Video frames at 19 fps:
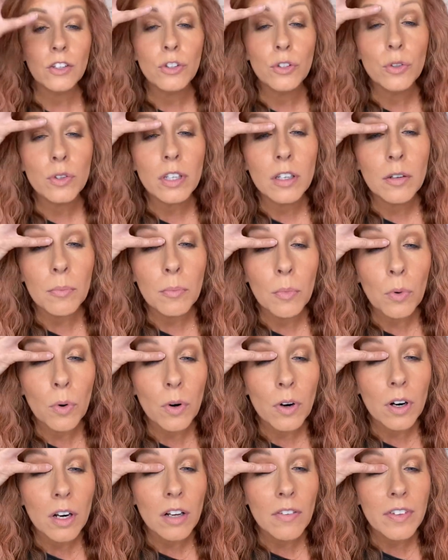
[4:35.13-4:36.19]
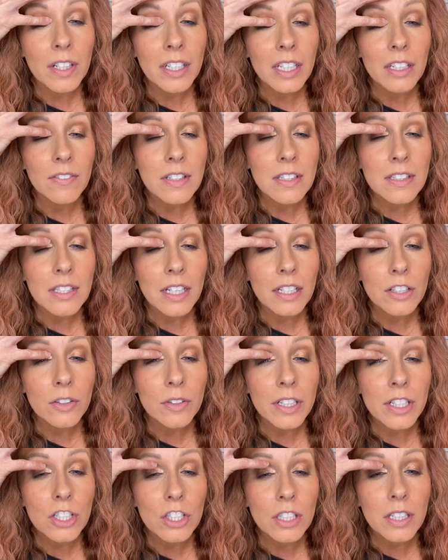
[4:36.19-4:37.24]
you get more of an even
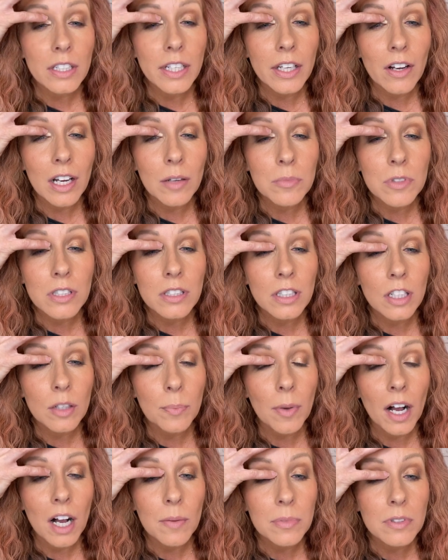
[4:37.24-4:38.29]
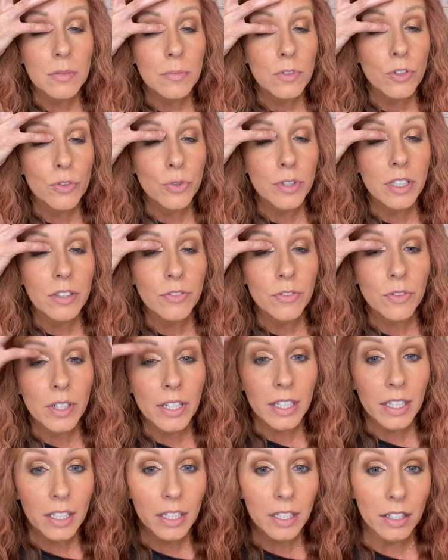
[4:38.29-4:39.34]
saturation. Now I'm just gonna pop some drift right
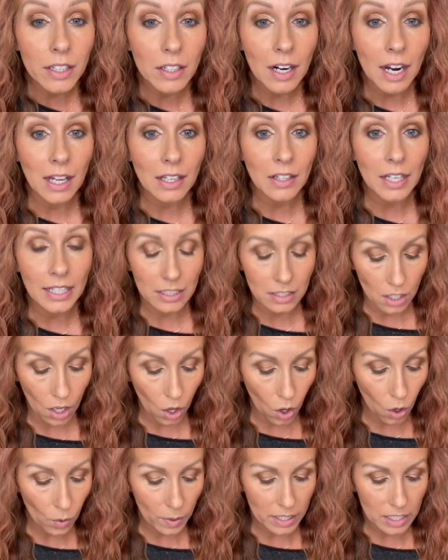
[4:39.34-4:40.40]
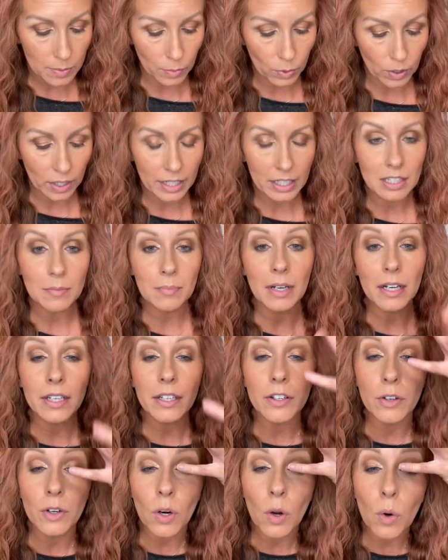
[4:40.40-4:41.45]
here. I like to always brighten my
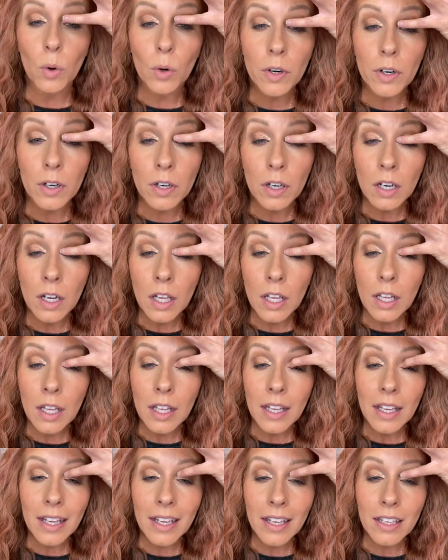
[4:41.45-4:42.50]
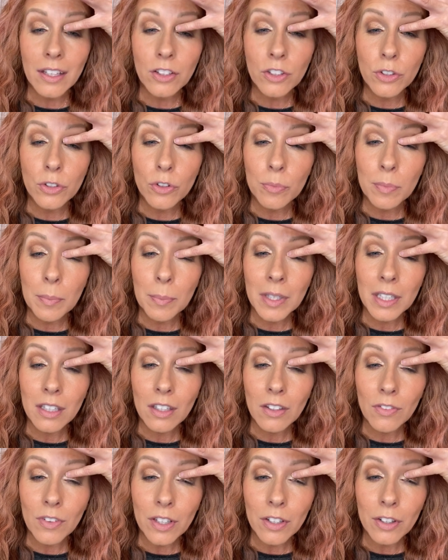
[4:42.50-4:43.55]
inner corner and use my
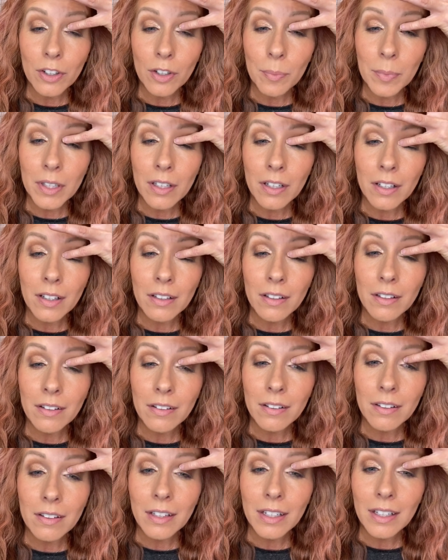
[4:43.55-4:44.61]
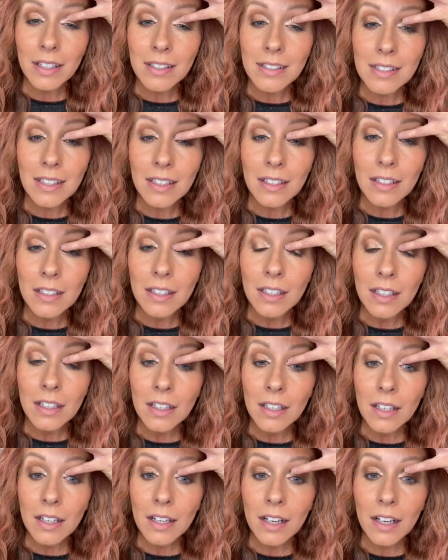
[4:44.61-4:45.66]
pinky finger because, like I said,
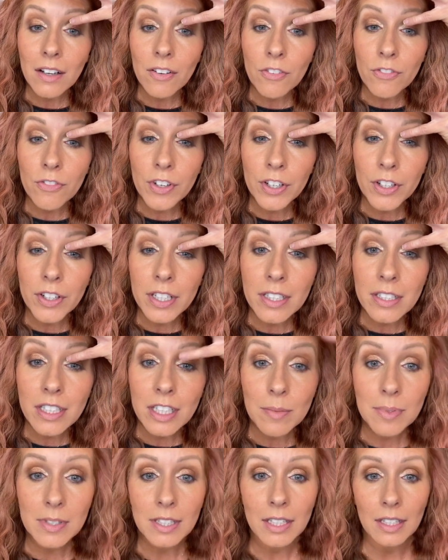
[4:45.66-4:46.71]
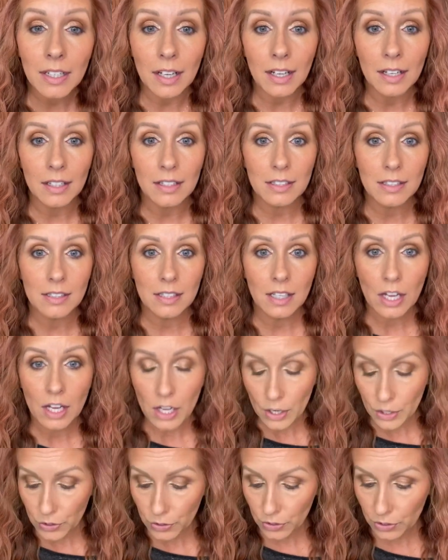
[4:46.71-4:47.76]
I have very deep set eyes.
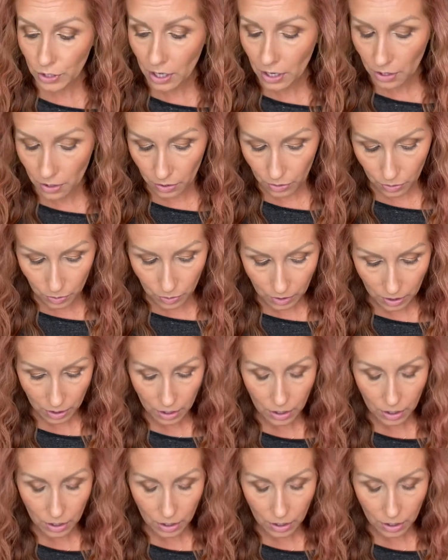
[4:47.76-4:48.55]
So